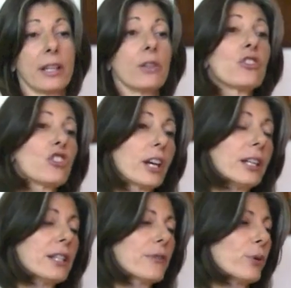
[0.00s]
I use
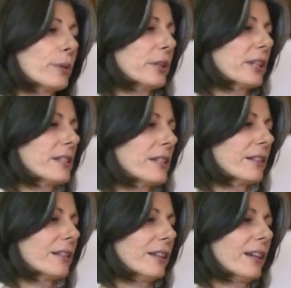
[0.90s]
Chinese formulas, and
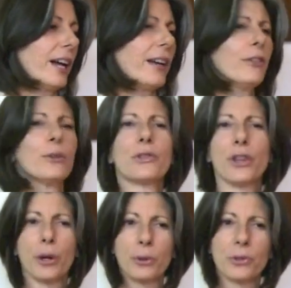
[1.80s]
I've used
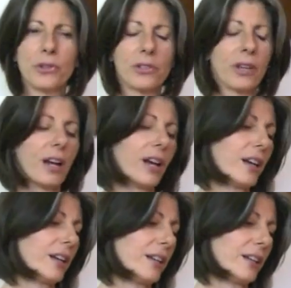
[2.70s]
those
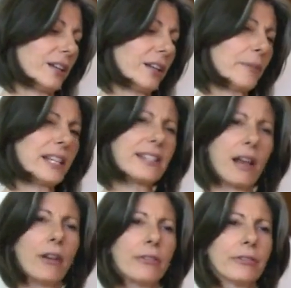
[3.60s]
on
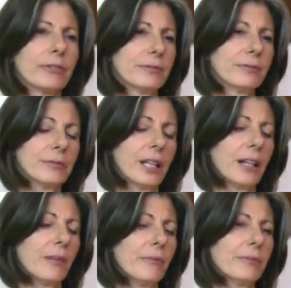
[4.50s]
myself
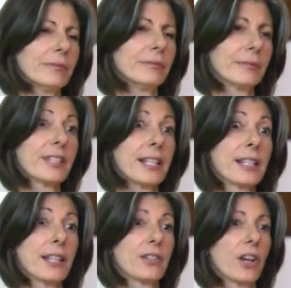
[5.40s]
since
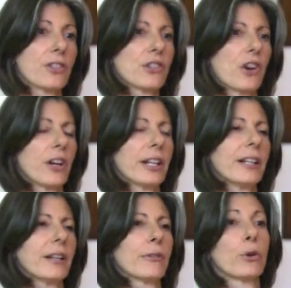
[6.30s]
this all started,
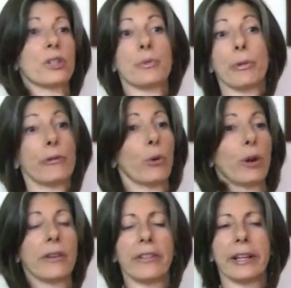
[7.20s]
and of course
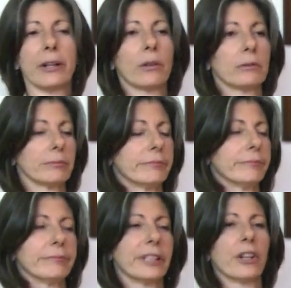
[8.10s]
before, if any
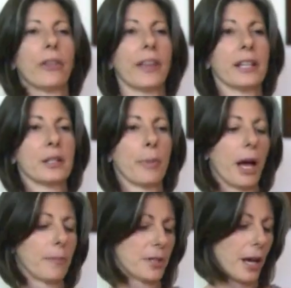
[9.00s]
little things
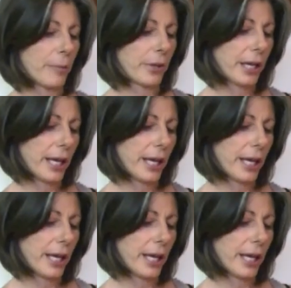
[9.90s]
popped up.